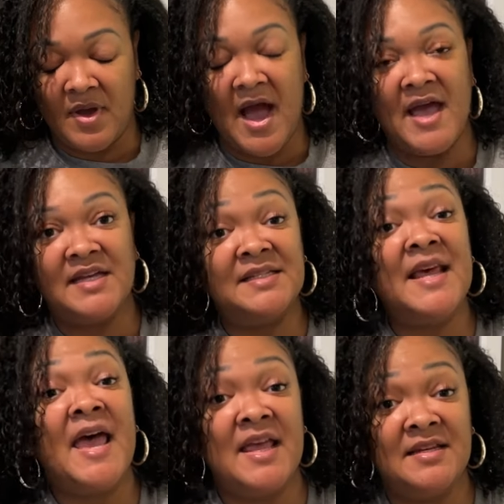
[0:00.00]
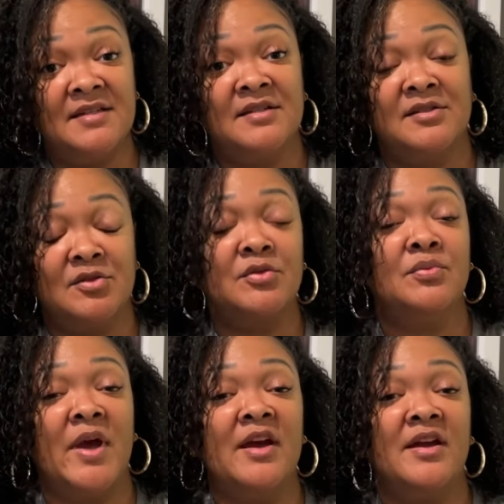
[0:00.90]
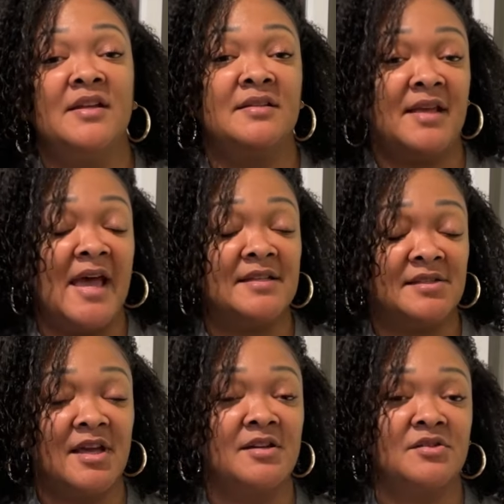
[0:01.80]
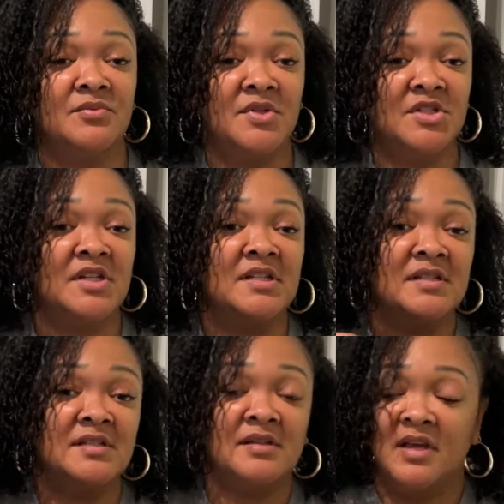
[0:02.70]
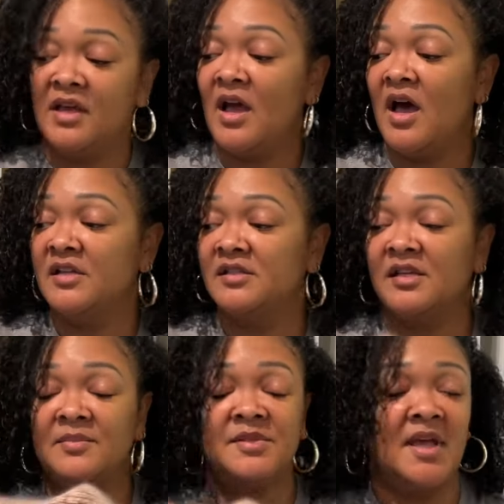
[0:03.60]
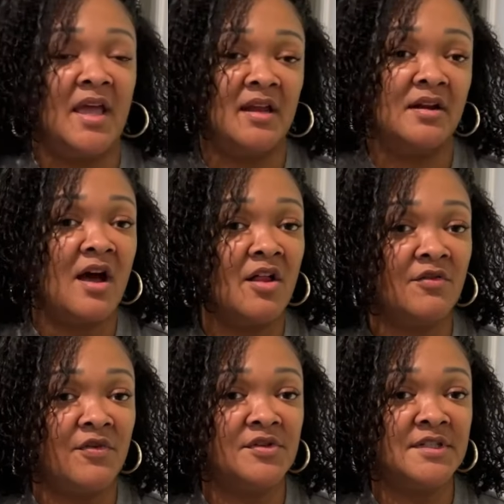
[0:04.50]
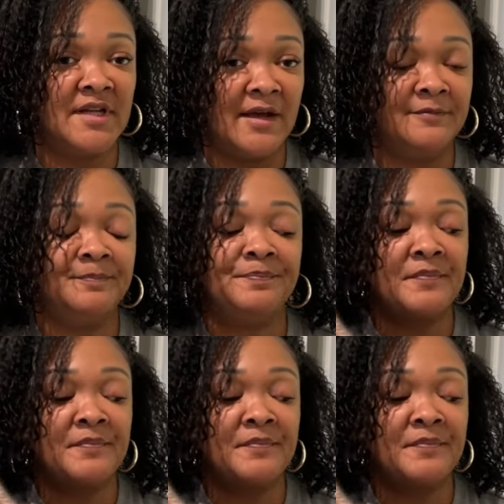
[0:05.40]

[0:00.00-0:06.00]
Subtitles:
I intend to wear it as such, which is unzipped and collar folded down.